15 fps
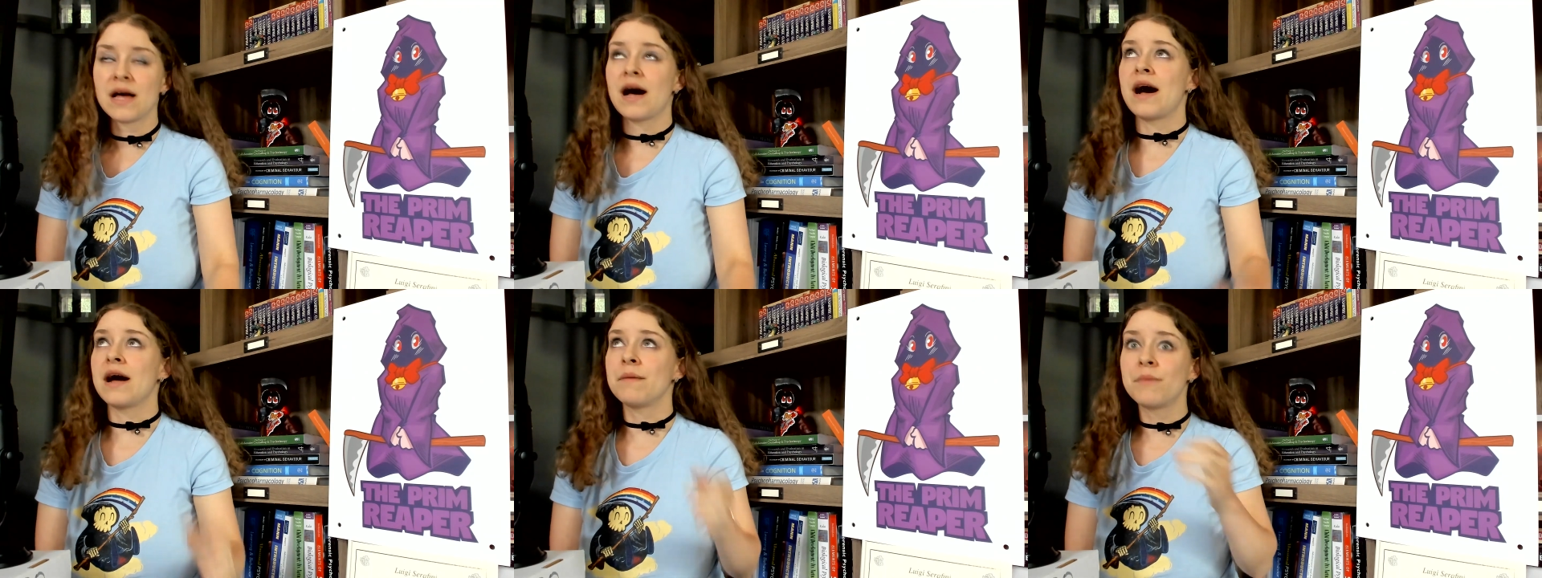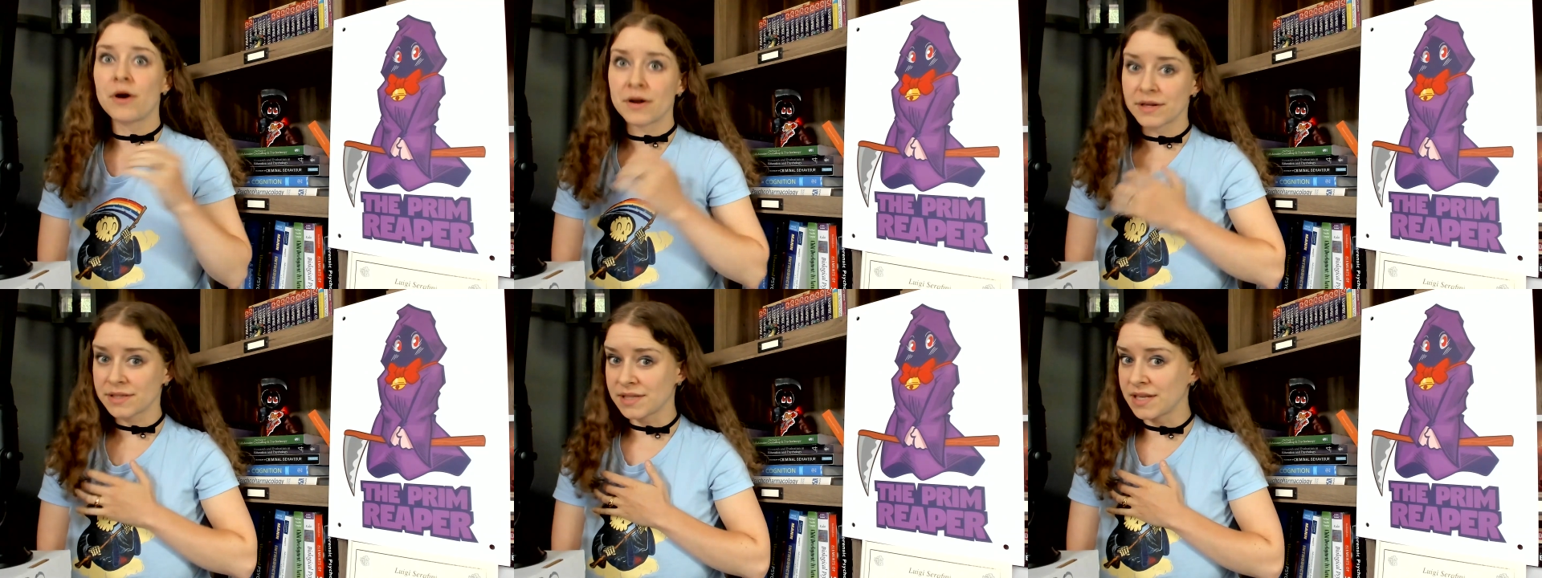I'm
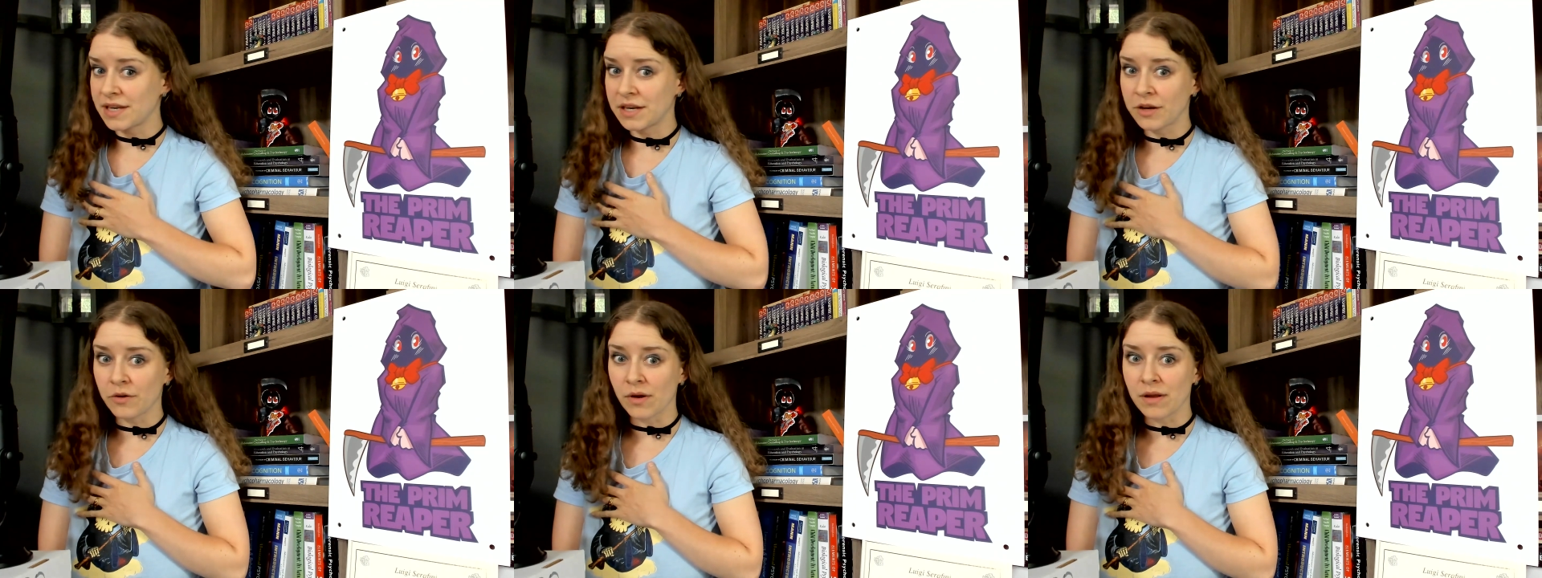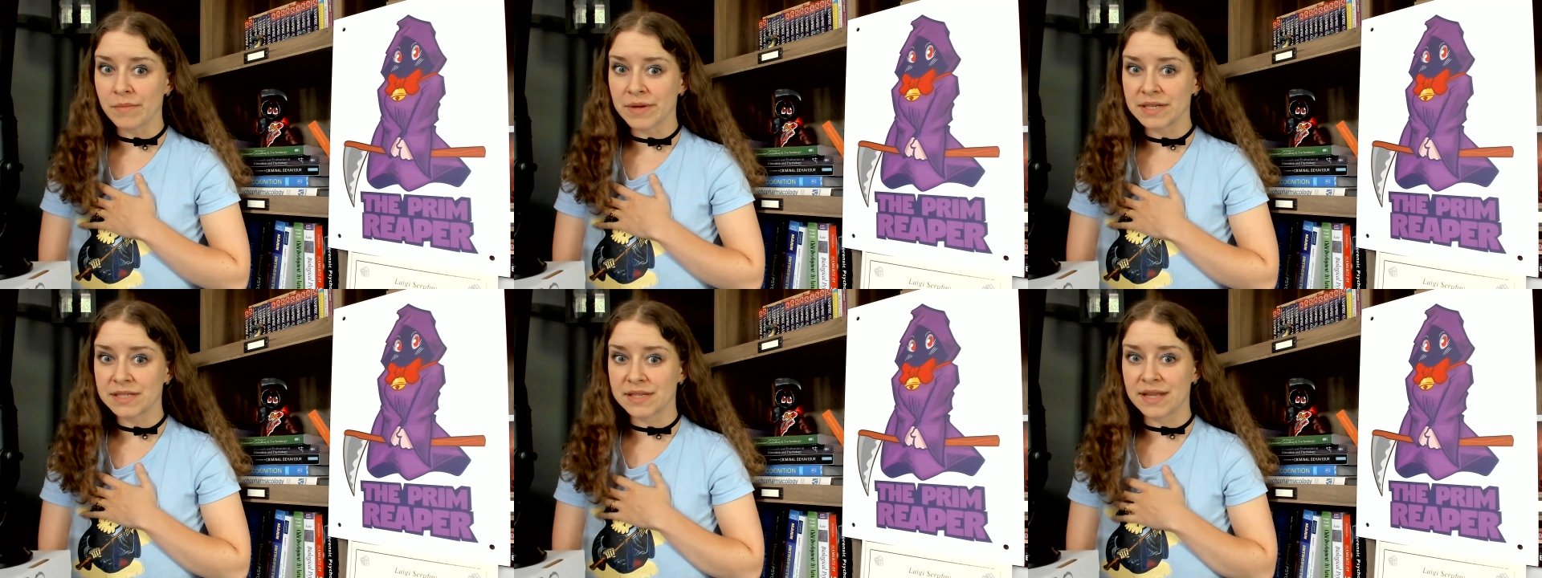honestly in
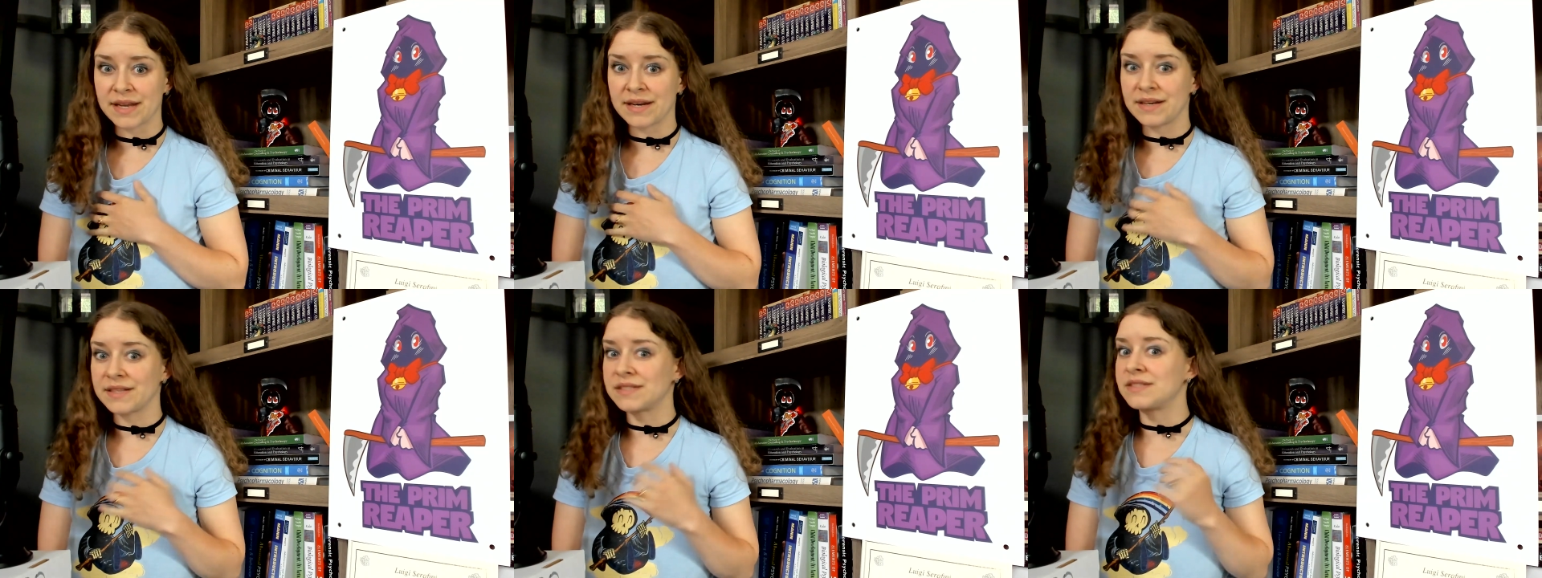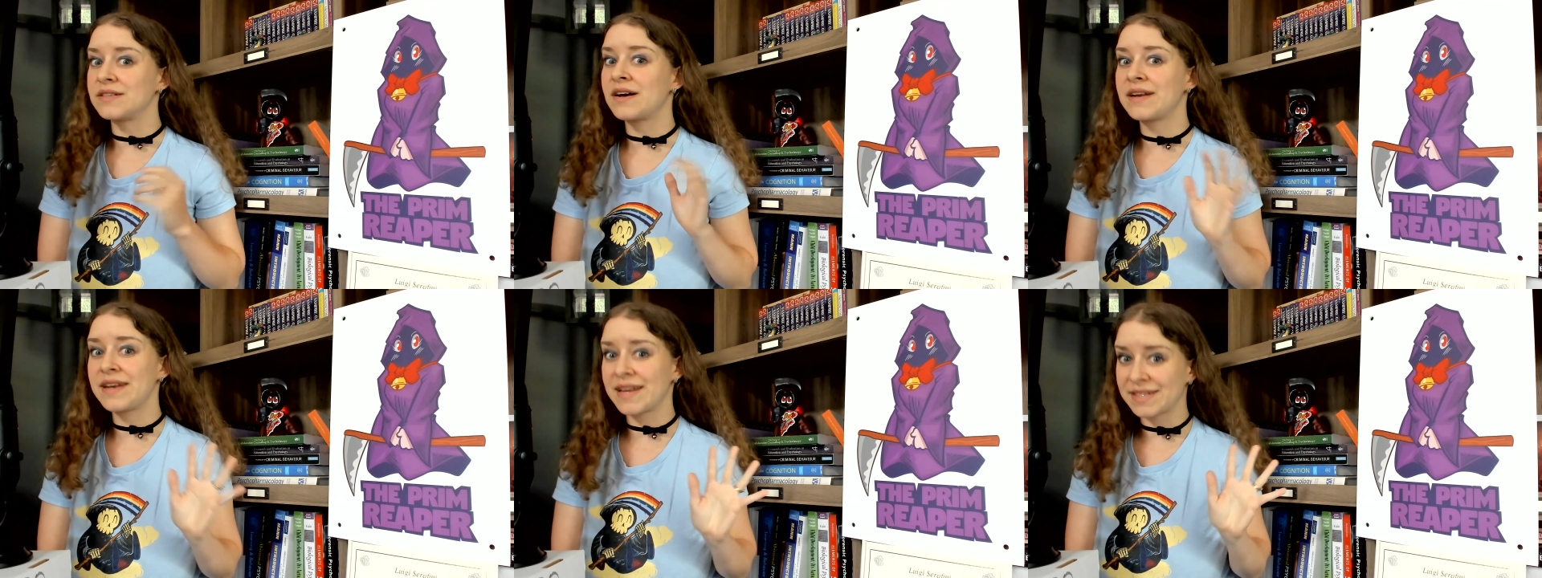agreement that it is
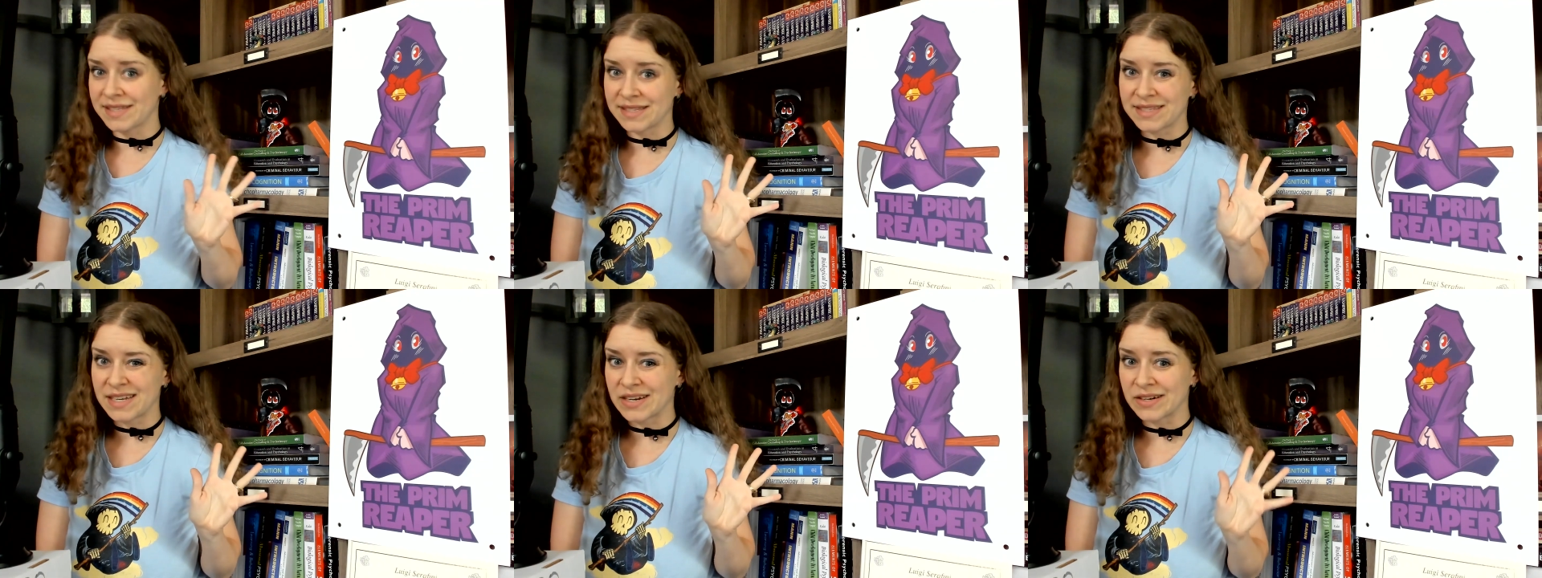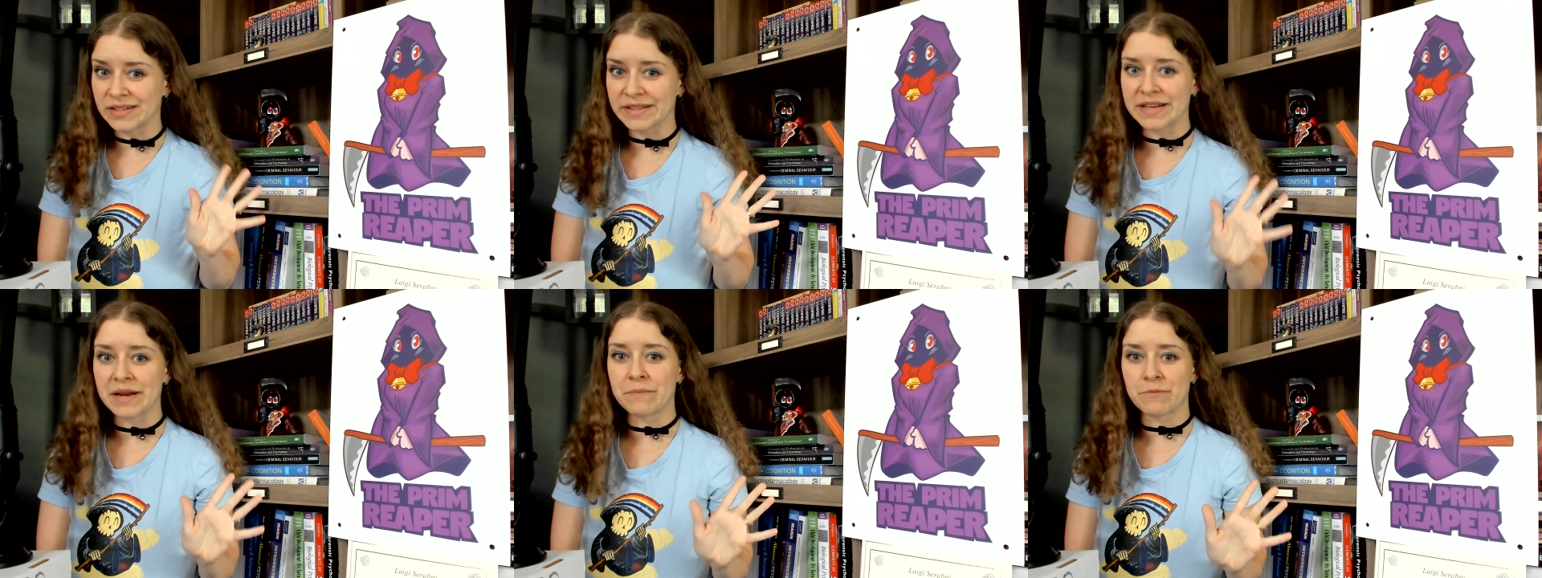not
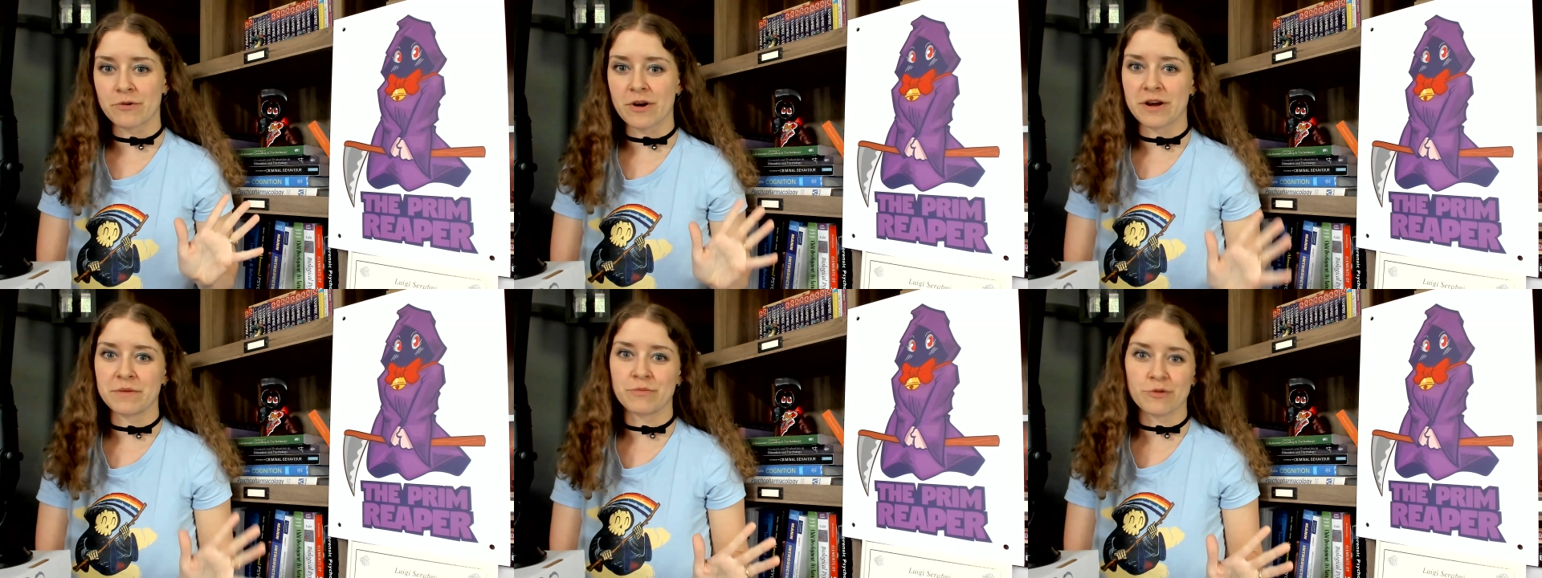necessarily a broad,